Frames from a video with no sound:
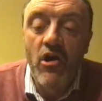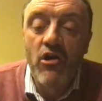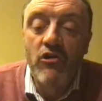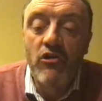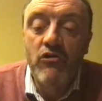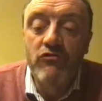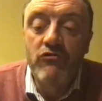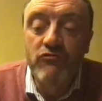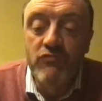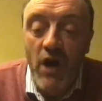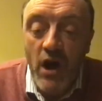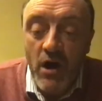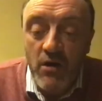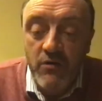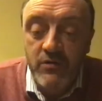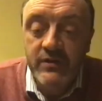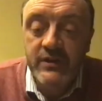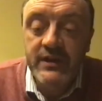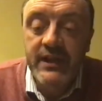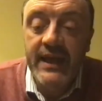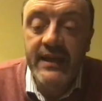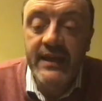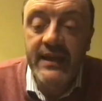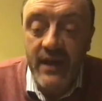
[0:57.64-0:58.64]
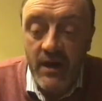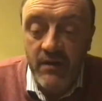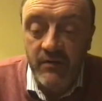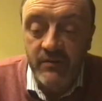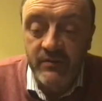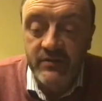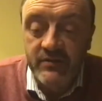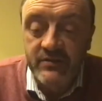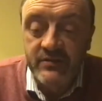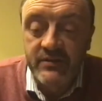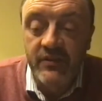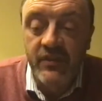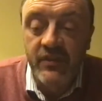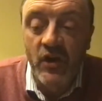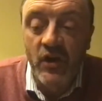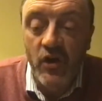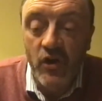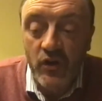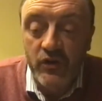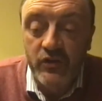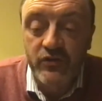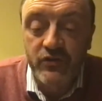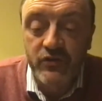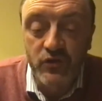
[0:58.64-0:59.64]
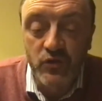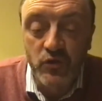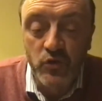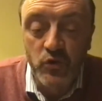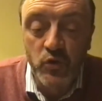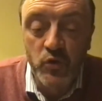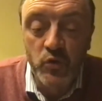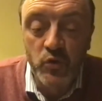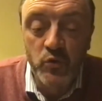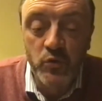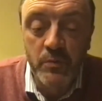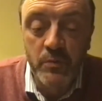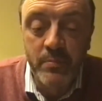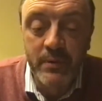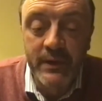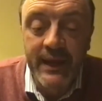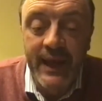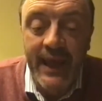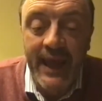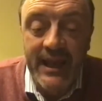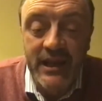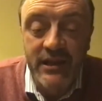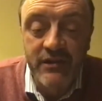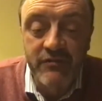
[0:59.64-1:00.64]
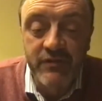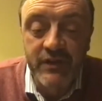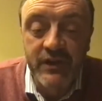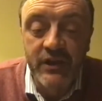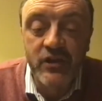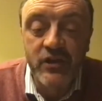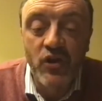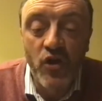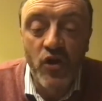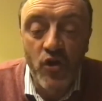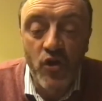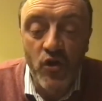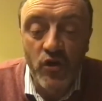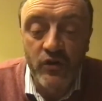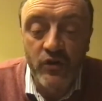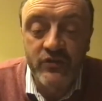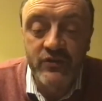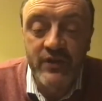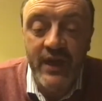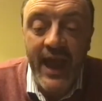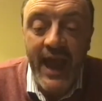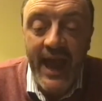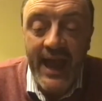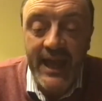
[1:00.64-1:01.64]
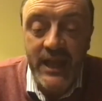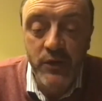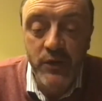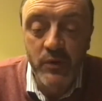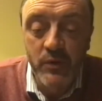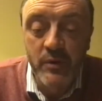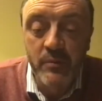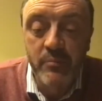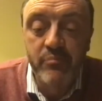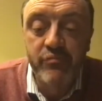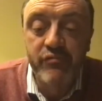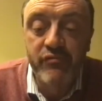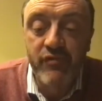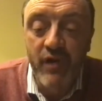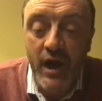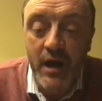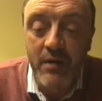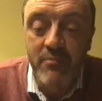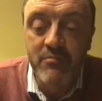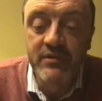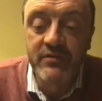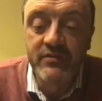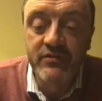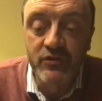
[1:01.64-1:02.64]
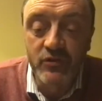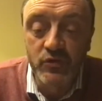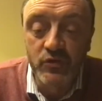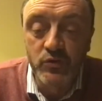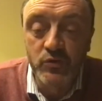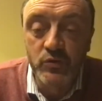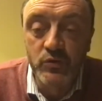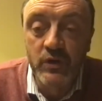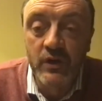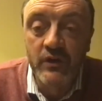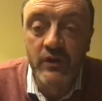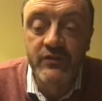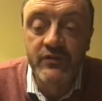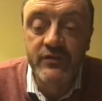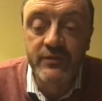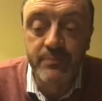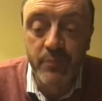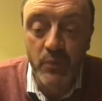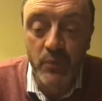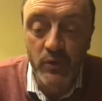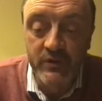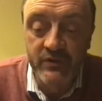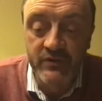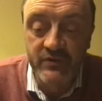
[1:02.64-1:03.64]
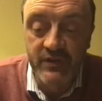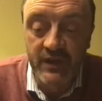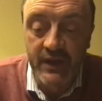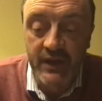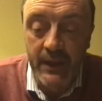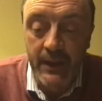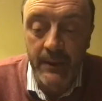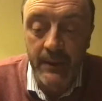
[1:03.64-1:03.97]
Roundy announced that our school would be entering Cork's annual primary school sports day.